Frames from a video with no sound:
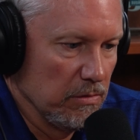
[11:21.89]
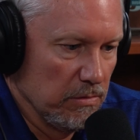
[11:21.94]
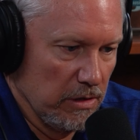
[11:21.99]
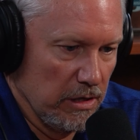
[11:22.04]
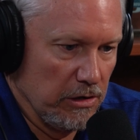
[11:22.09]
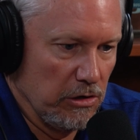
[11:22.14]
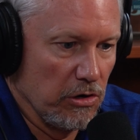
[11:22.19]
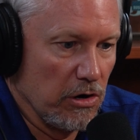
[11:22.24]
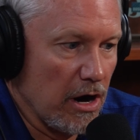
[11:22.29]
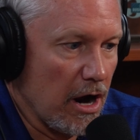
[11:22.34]

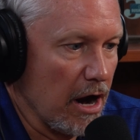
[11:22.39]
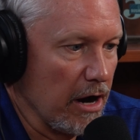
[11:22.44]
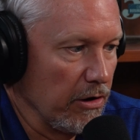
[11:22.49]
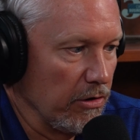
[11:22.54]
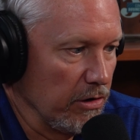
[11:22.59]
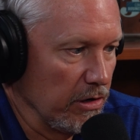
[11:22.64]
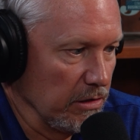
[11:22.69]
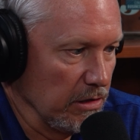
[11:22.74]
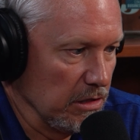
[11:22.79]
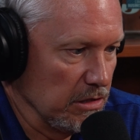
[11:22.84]
and you're
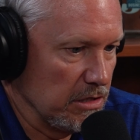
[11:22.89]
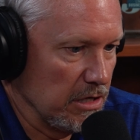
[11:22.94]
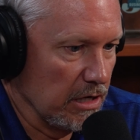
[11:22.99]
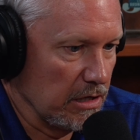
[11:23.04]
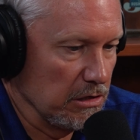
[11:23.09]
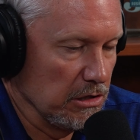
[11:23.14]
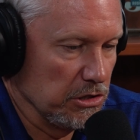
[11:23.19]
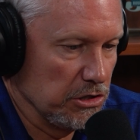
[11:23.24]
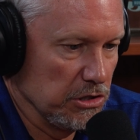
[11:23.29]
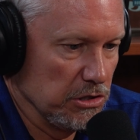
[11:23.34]
hiring these
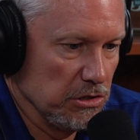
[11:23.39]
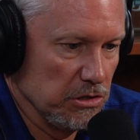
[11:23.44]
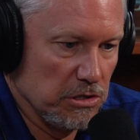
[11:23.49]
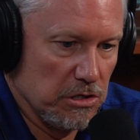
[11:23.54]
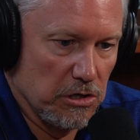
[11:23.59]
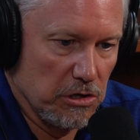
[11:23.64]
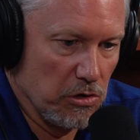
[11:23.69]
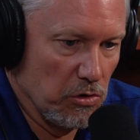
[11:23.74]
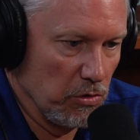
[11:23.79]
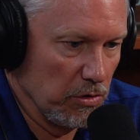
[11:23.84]
technicians,
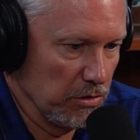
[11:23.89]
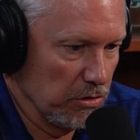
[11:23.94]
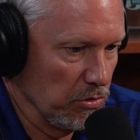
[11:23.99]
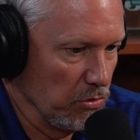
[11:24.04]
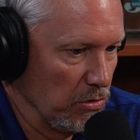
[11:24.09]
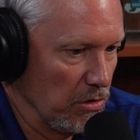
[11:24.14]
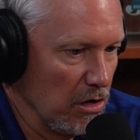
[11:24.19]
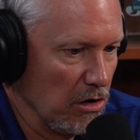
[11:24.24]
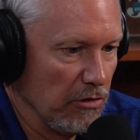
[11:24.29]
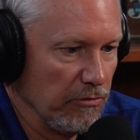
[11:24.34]
they're going through
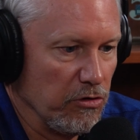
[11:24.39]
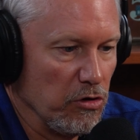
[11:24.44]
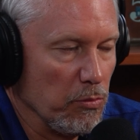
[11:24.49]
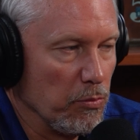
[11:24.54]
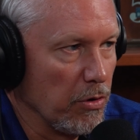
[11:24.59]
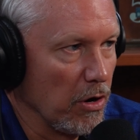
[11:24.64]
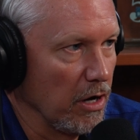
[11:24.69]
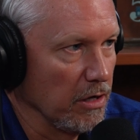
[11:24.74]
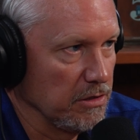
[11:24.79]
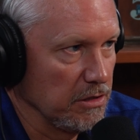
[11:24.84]
an interview
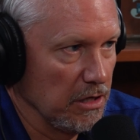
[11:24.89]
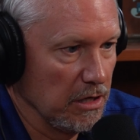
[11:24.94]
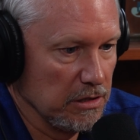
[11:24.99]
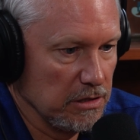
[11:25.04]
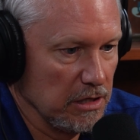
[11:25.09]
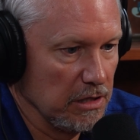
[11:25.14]
process,